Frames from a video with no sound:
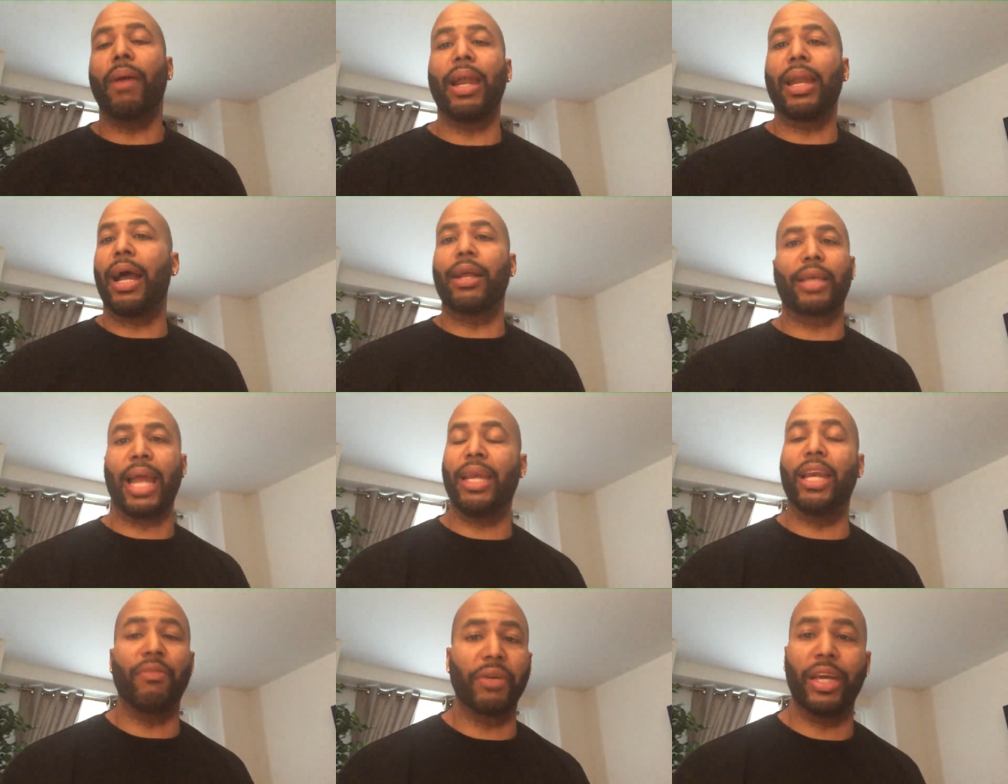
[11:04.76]
might not,
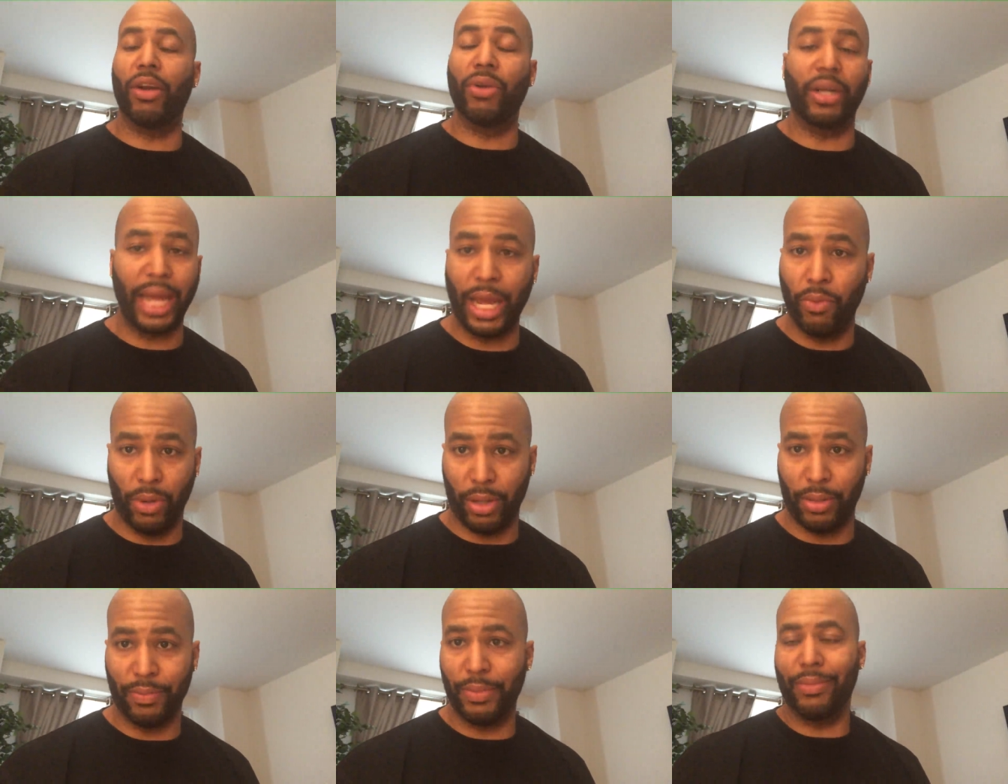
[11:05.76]
can't never get on a date with
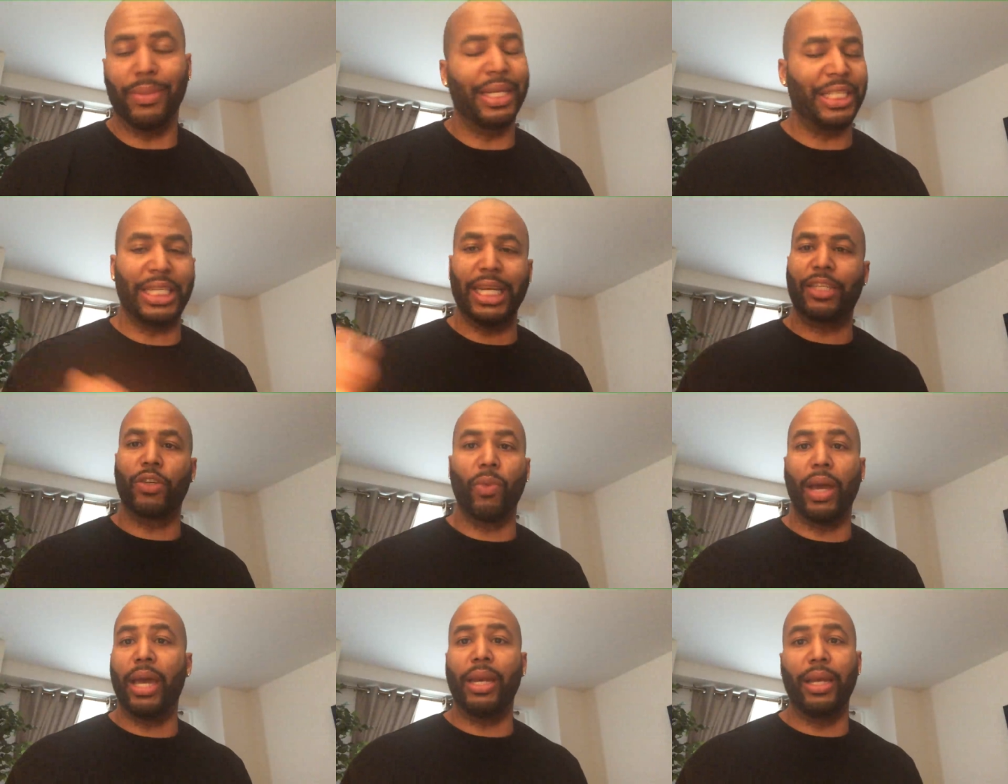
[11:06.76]
her. It's just the
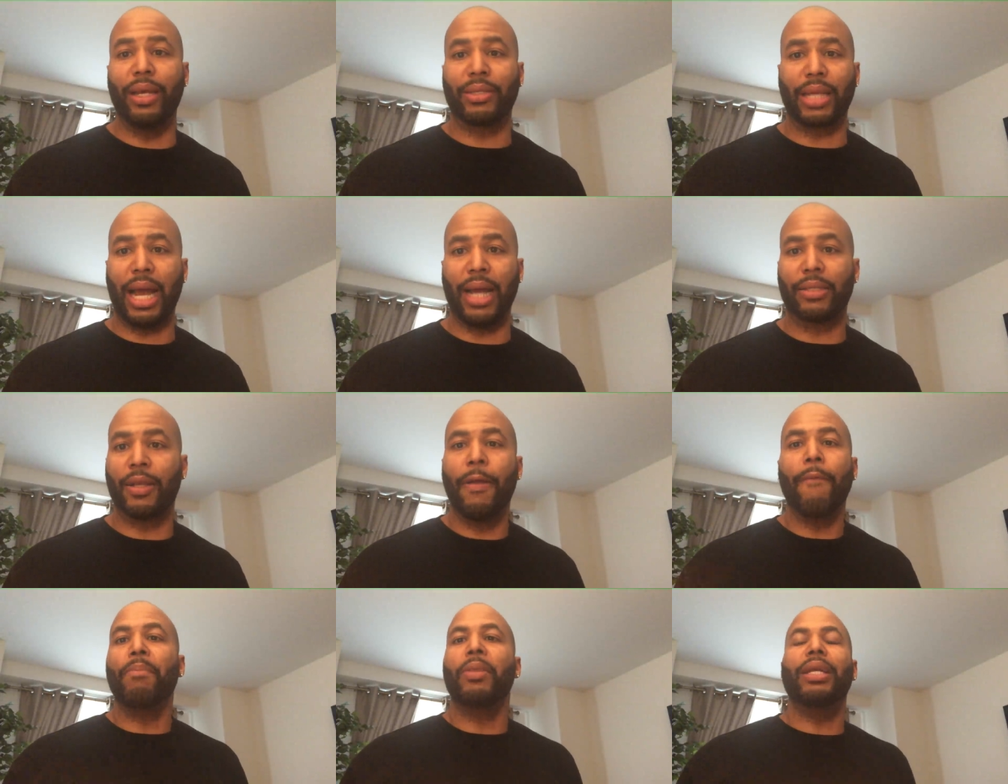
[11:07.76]
way it is, guys.
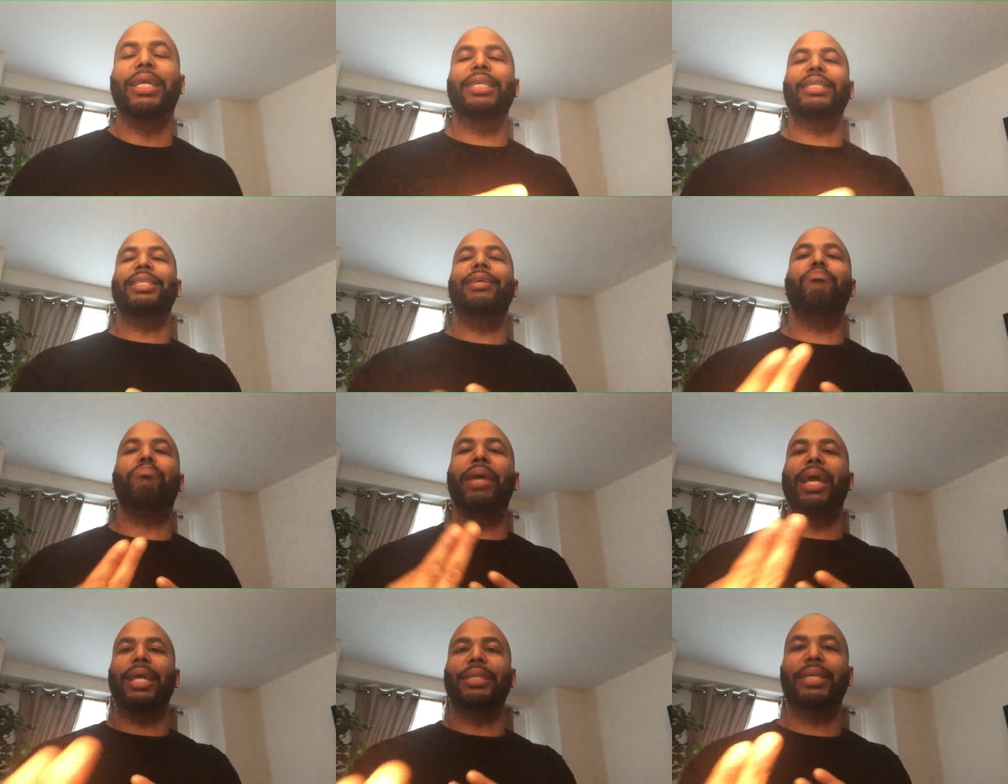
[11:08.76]
This is the
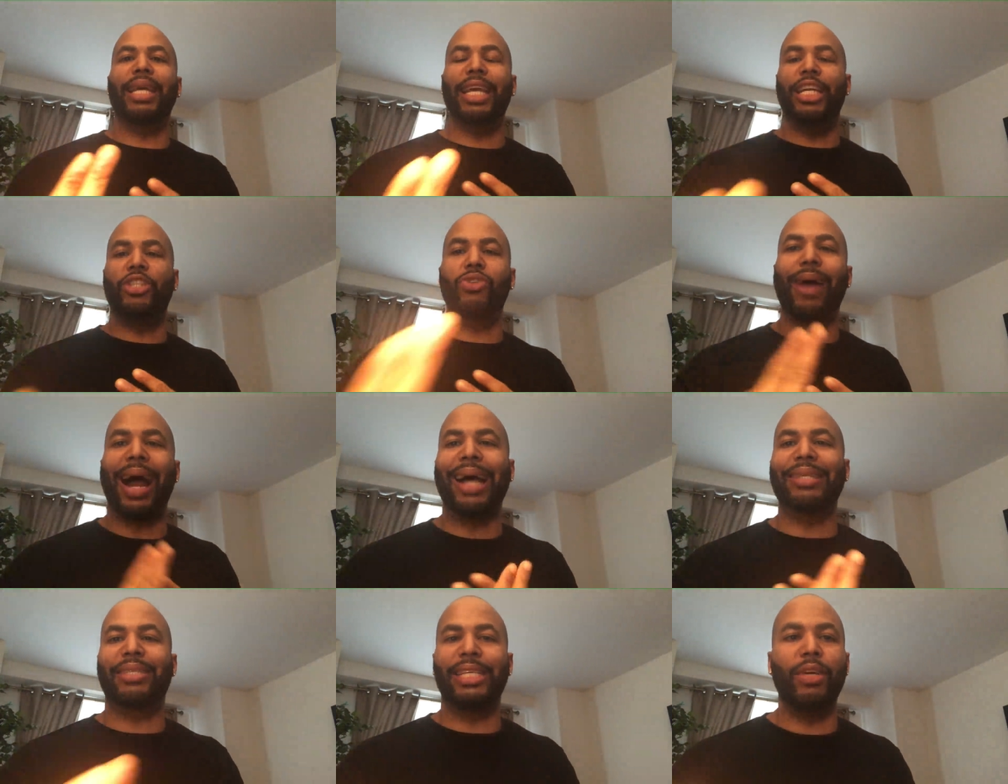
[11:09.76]
biggest issue I
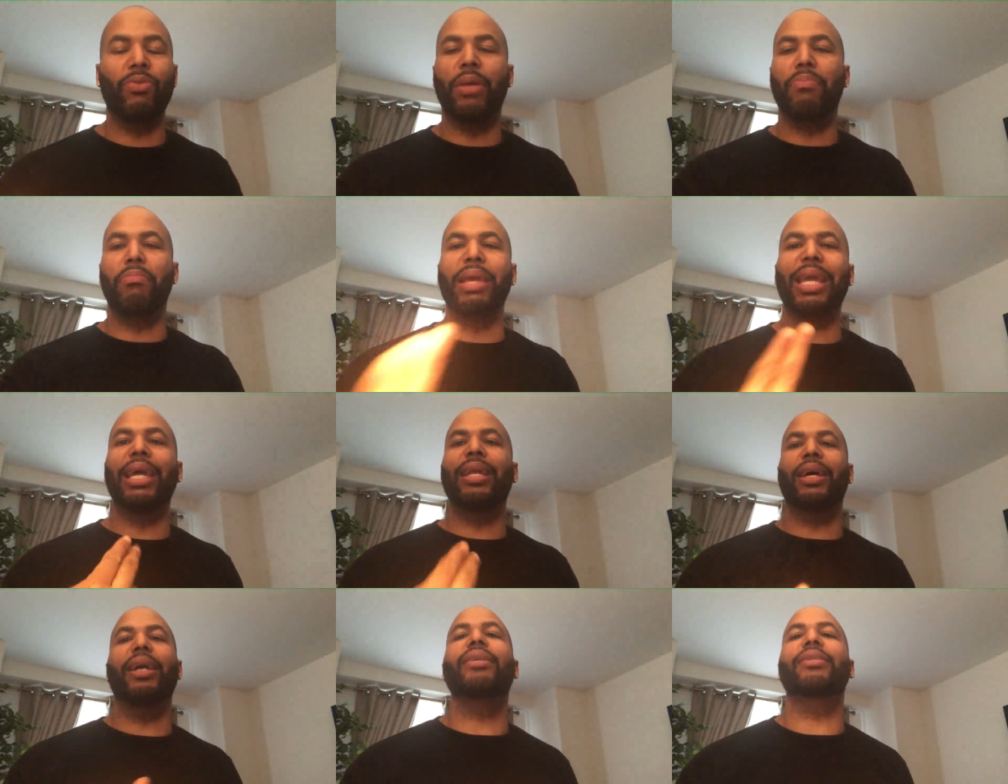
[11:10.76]
see with men
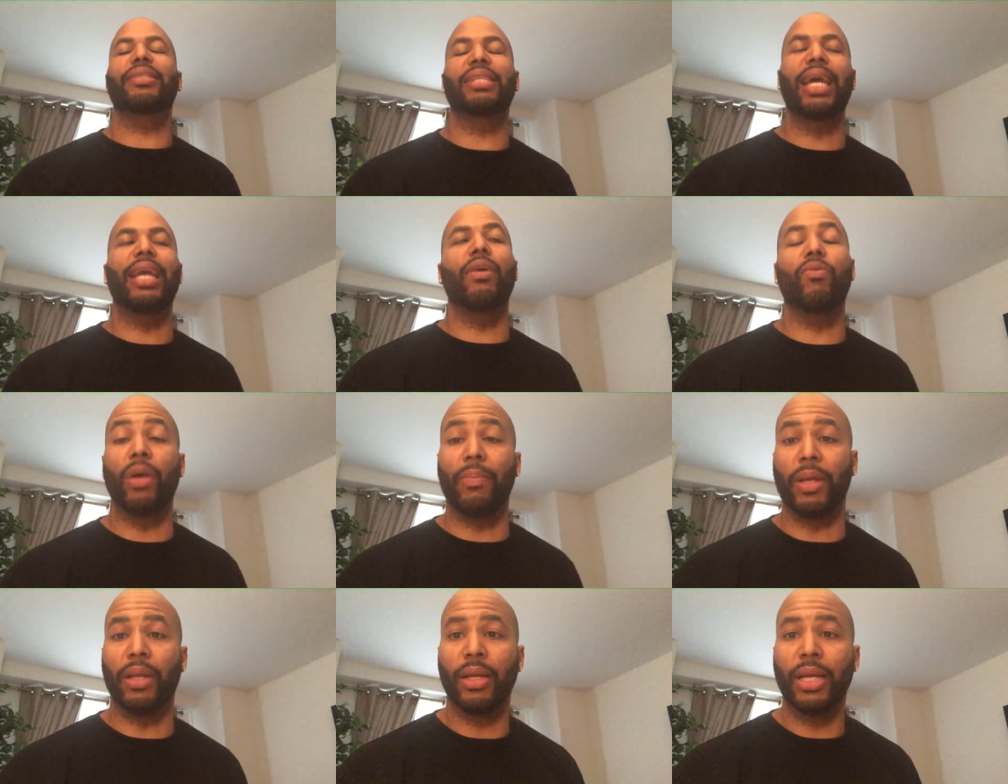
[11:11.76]
understanding
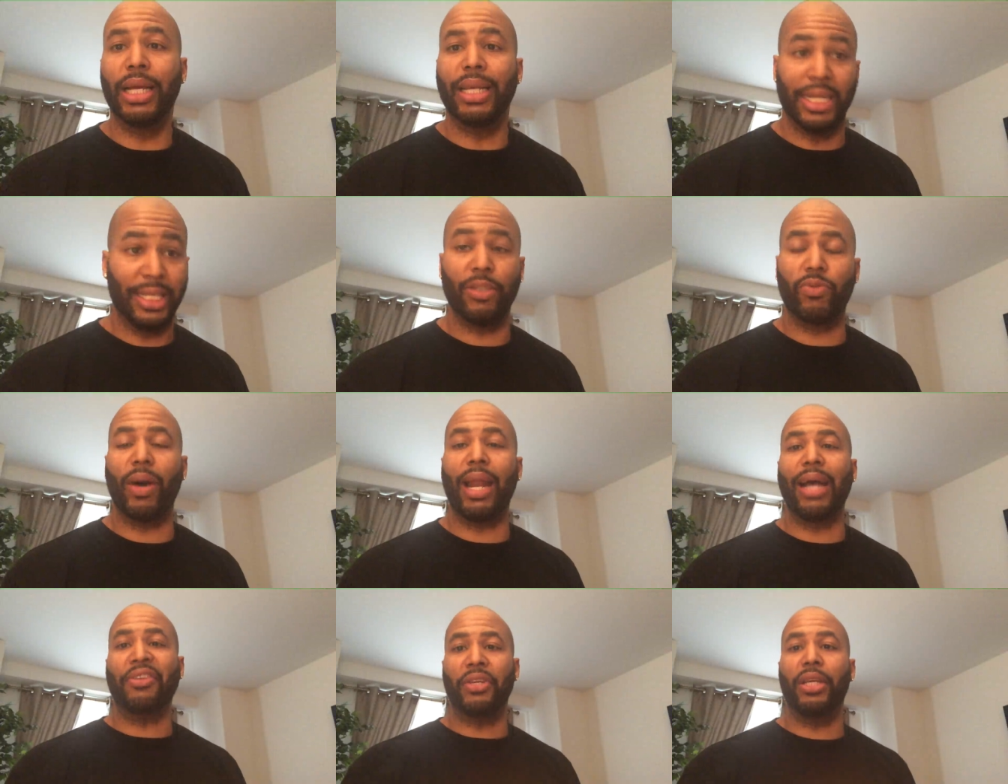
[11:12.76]
women. This is what
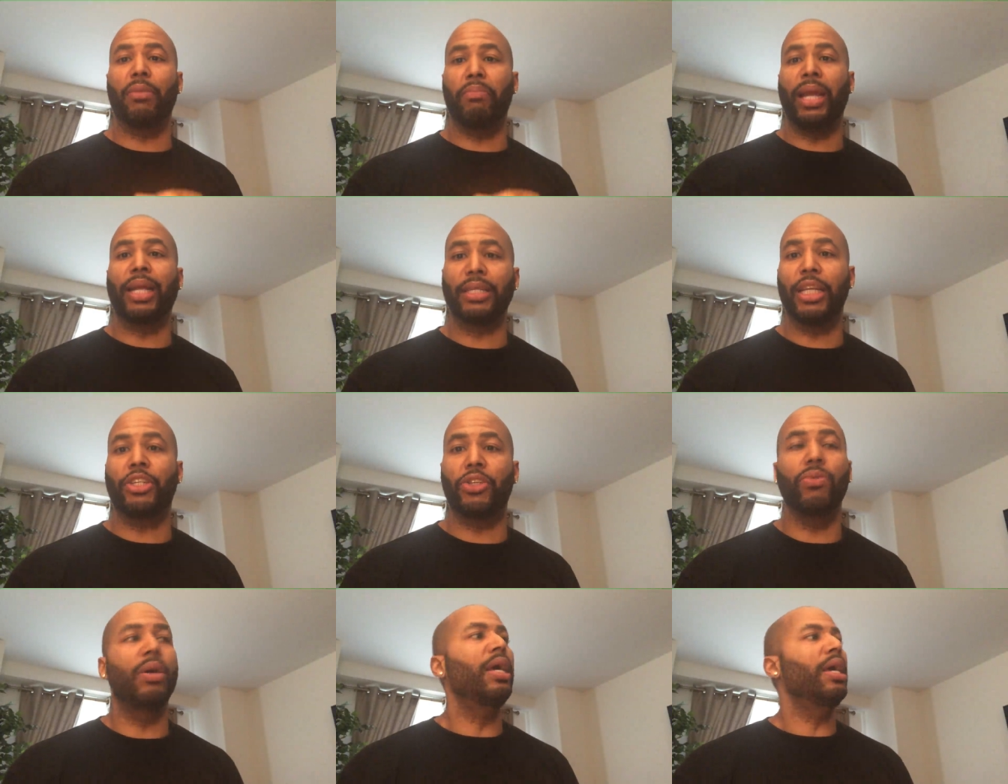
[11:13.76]
I've seen, the biggest
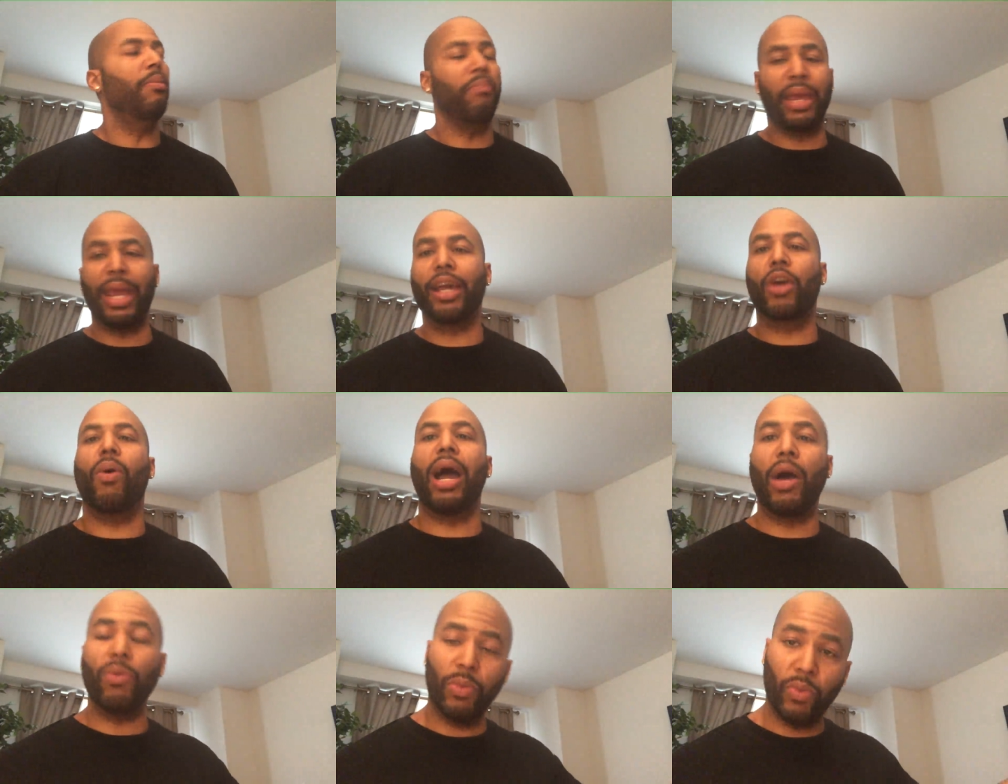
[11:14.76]
issue. Men go
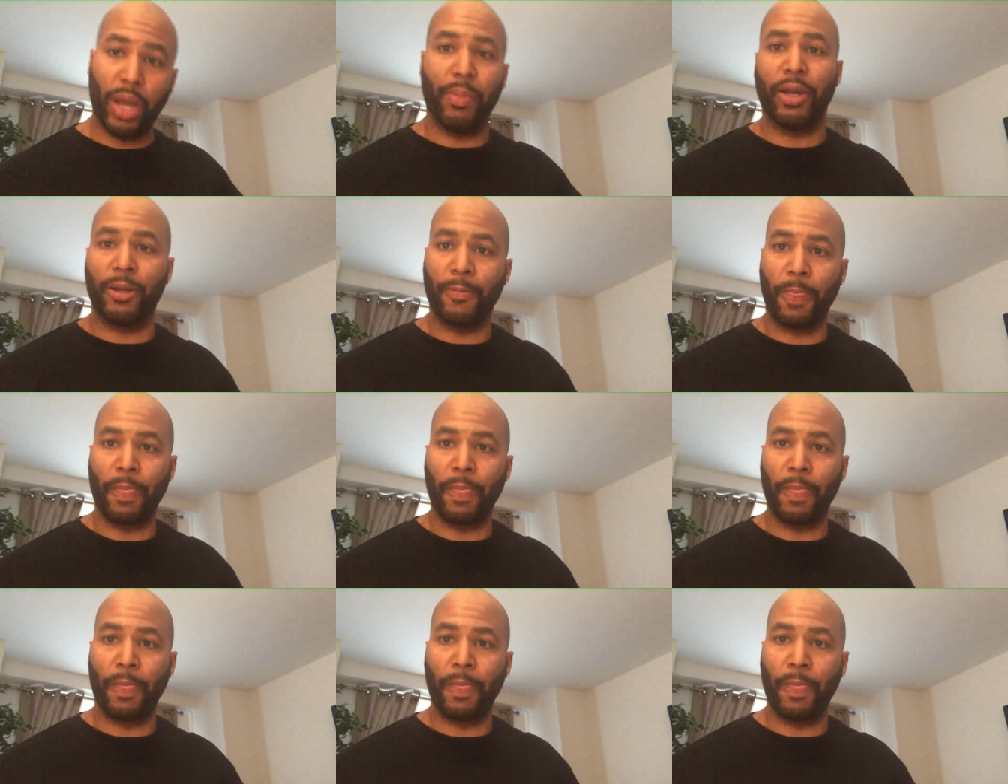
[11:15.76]
out with women,